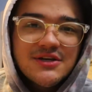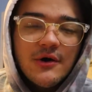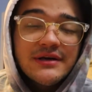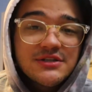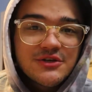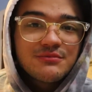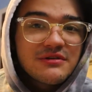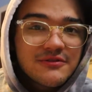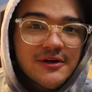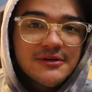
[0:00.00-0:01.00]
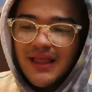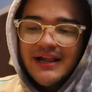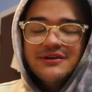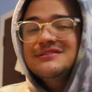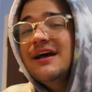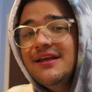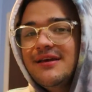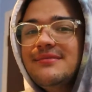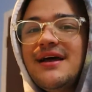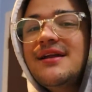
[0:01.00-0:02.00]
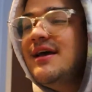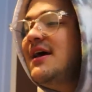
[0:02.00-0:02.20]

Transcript: going to the river. And he was telling him that